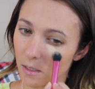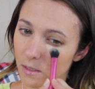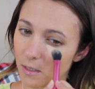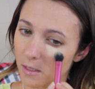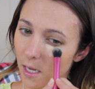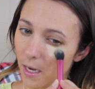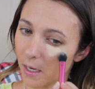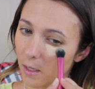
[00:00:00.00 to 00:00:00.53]

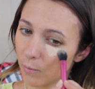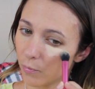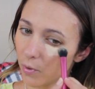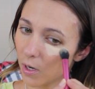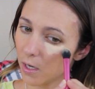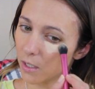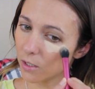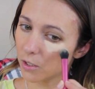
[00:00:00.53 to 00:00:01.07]
setting
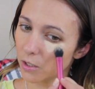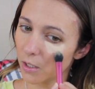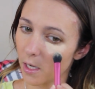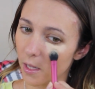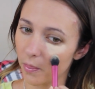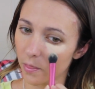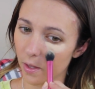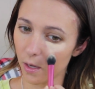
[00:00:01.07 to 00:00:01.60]
brush
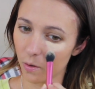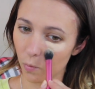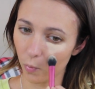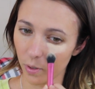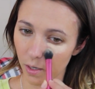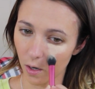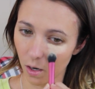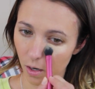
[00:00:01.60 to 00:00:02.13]
and then
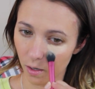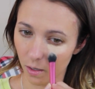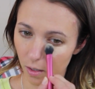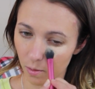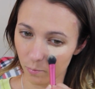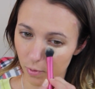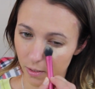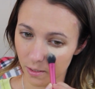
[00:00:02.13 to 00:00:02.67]
we are
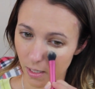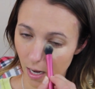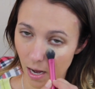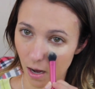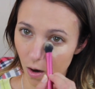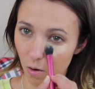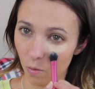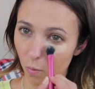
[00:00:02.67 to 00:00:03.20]
going to blend it
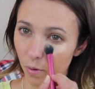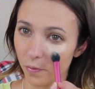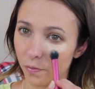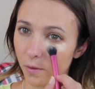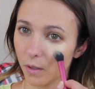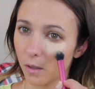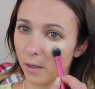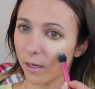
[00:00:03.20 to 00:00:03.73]
out
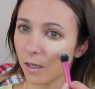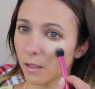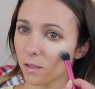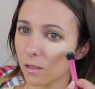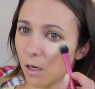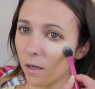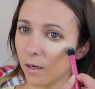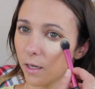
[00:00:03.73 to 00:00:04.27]
with the
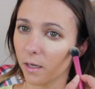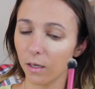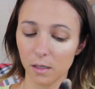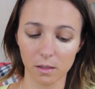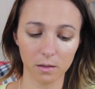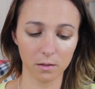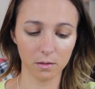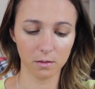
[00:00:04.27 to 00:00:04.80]
Clarisonic.